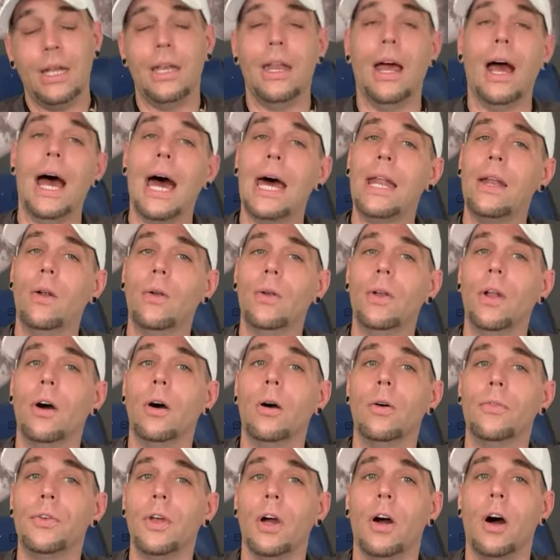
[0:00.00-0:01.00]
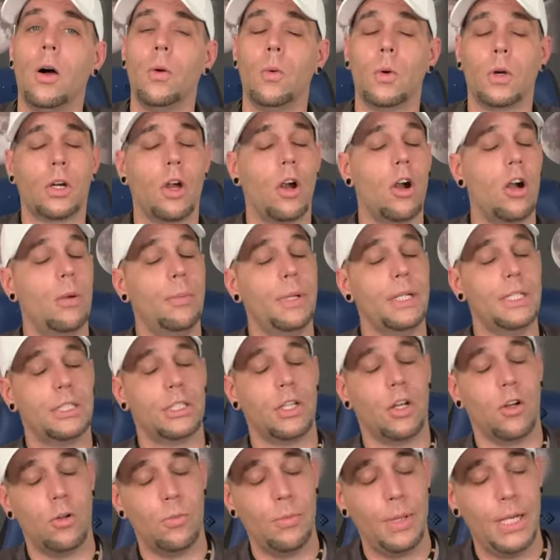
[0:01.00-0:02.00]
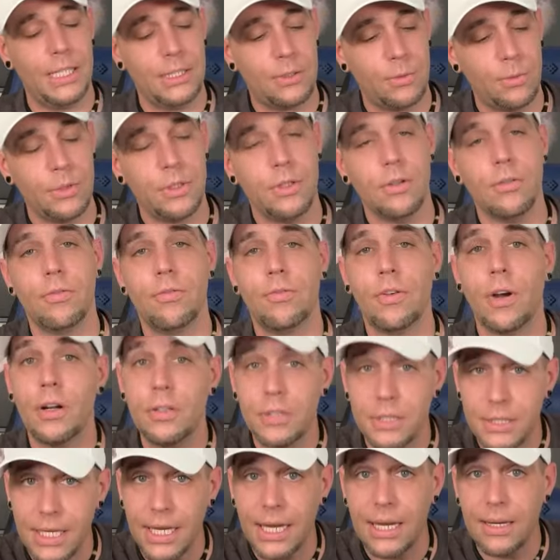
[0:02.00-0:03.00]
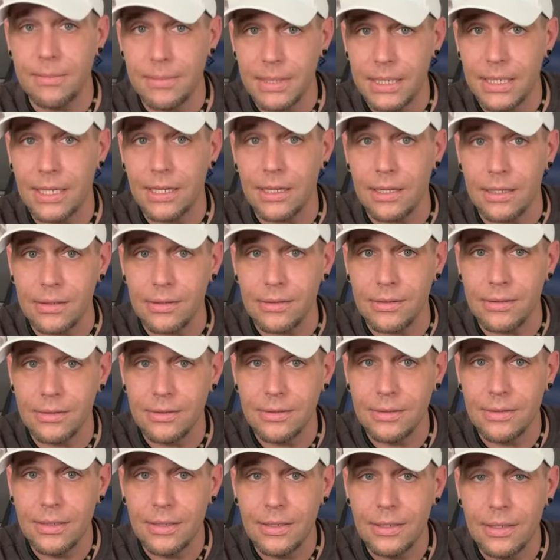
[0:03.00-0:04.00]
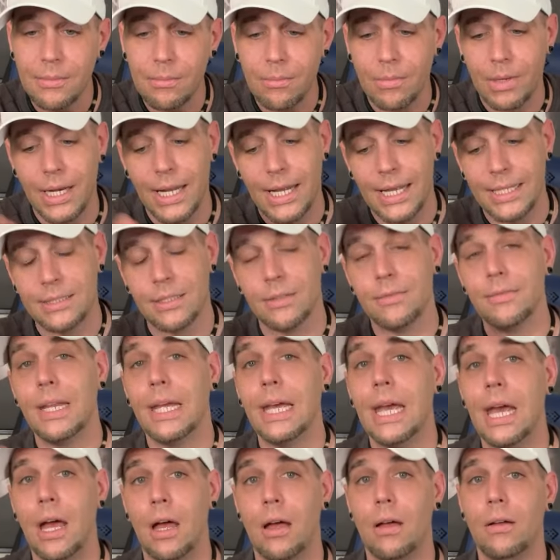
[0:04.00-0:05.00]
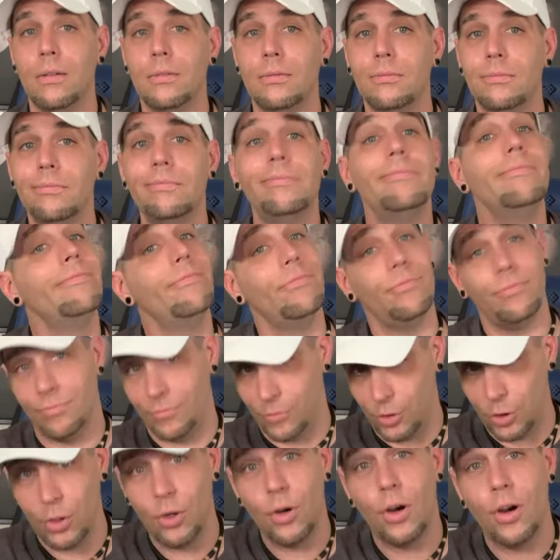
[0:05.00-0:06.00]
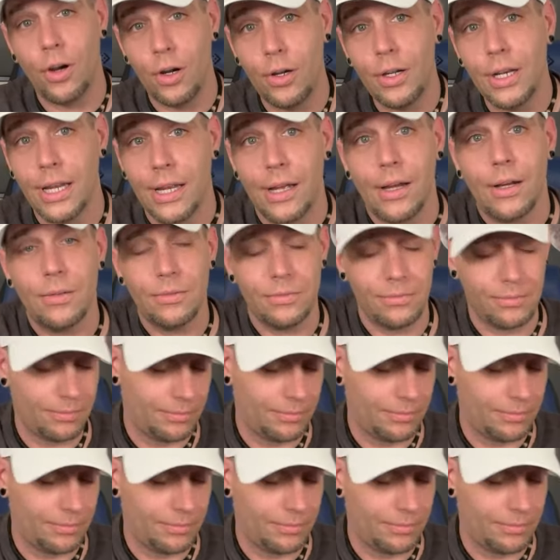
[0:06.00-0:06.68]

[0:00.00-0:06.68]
Now, I don't know if y'all were karmic soulmates when you first came together, but as of now, you are now.